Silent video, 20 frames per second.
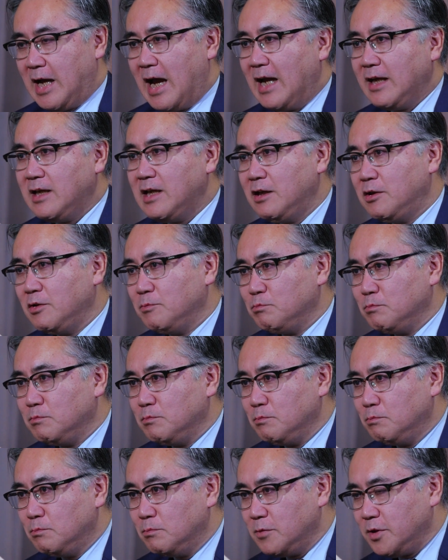I need,
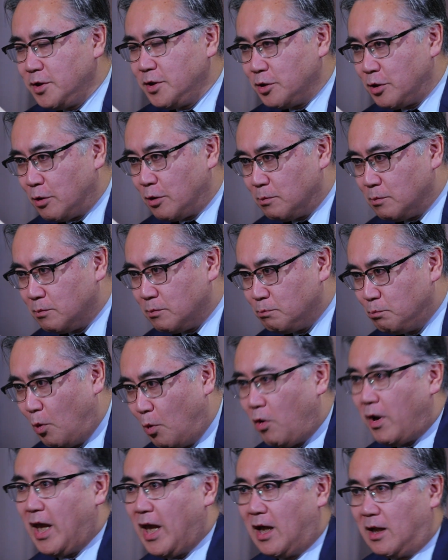you know,
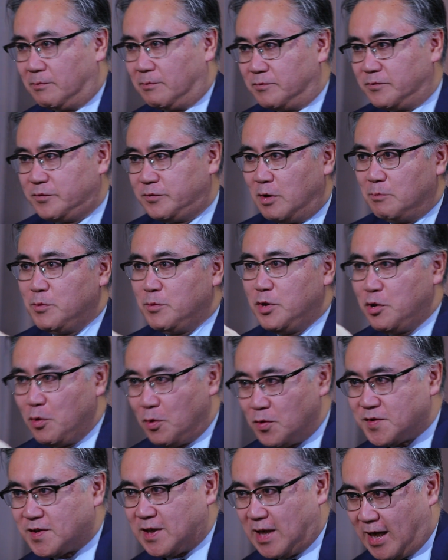more help from
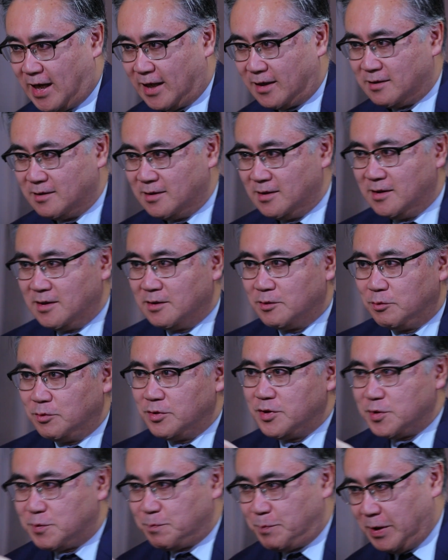your side, yes.
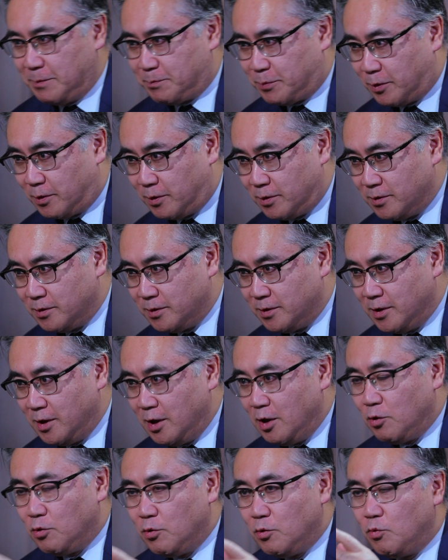Kurdish people
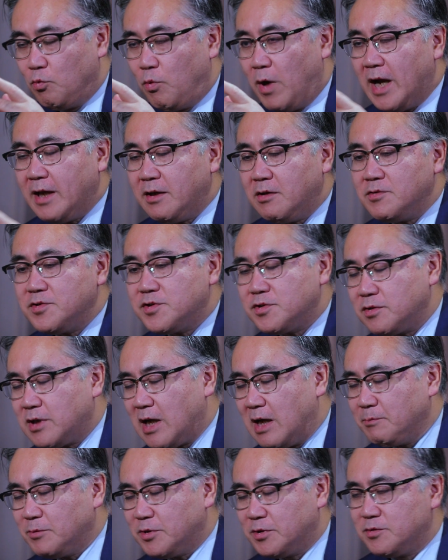why don't you
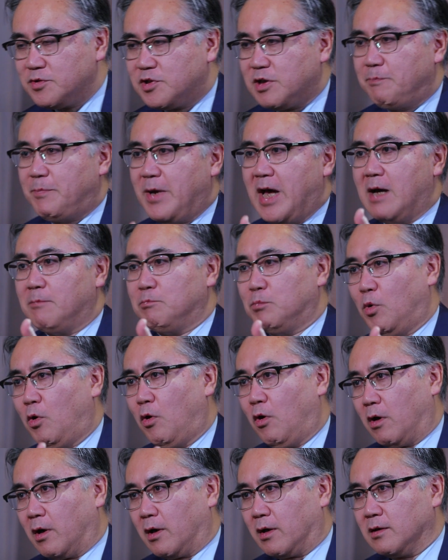come to Japan
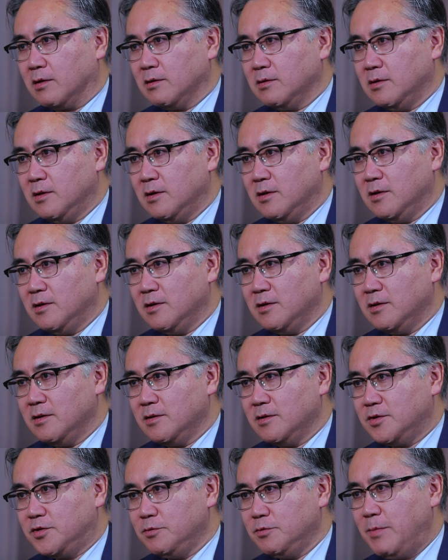more
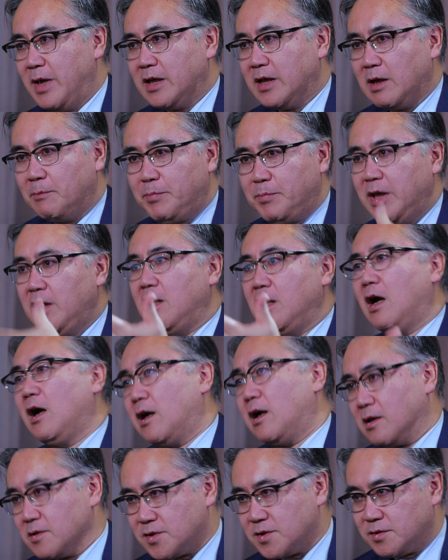to make a
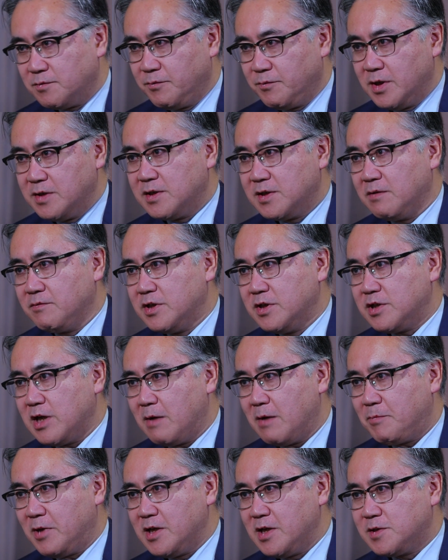PRs vis-a-vis
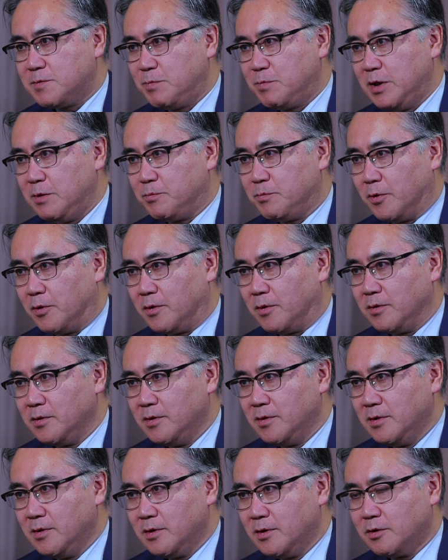Japanese people?
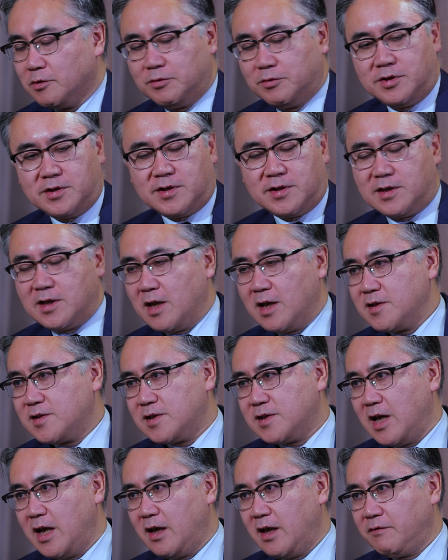Yes. Kurdistan is
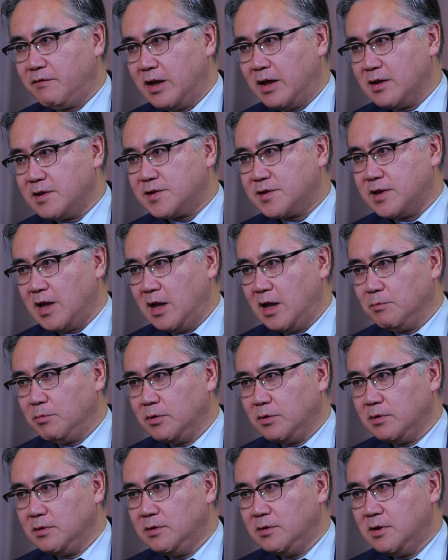safe and
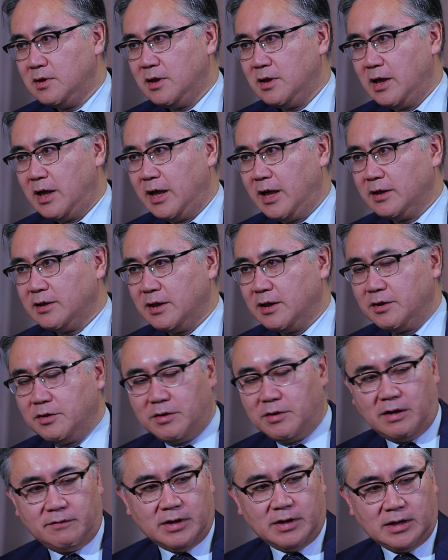stable, and
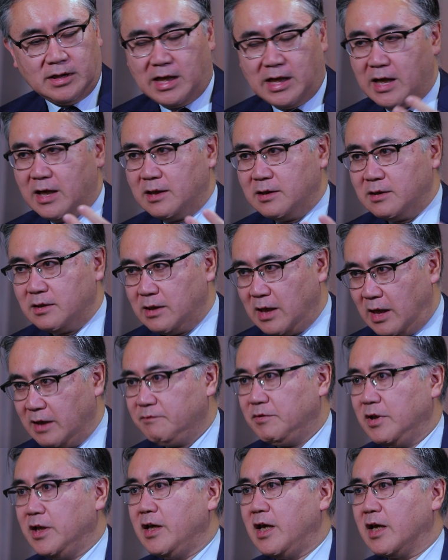you have a
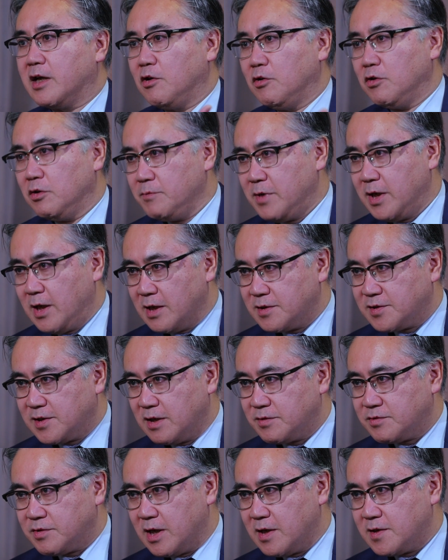lively economy,
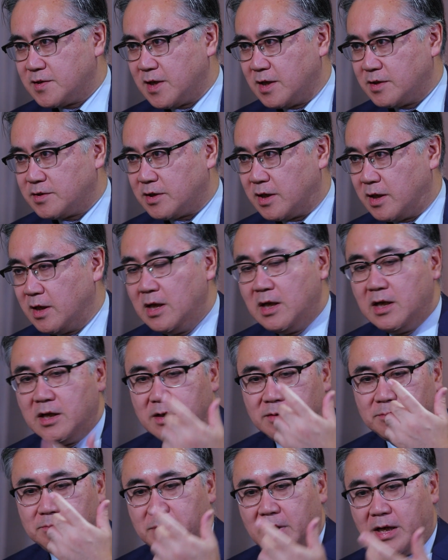etc., etc.
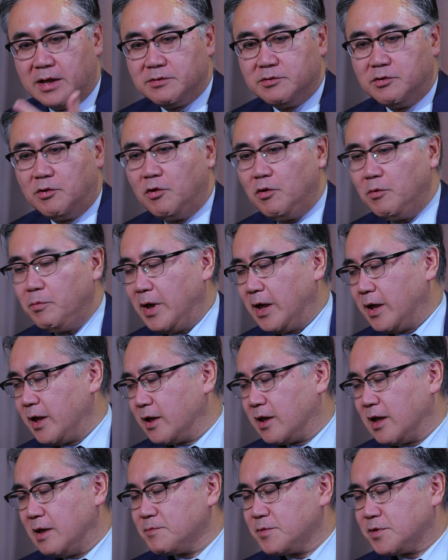But nobody
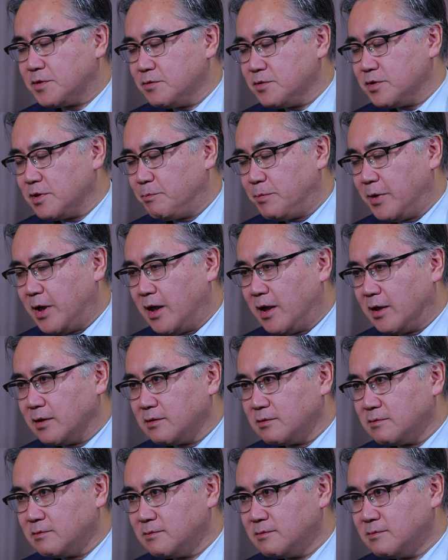comes to
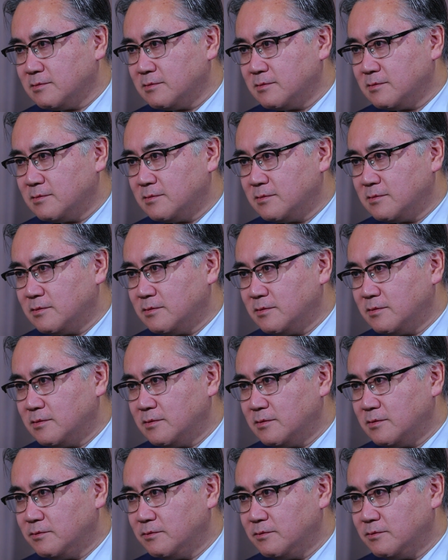Japan. Oh.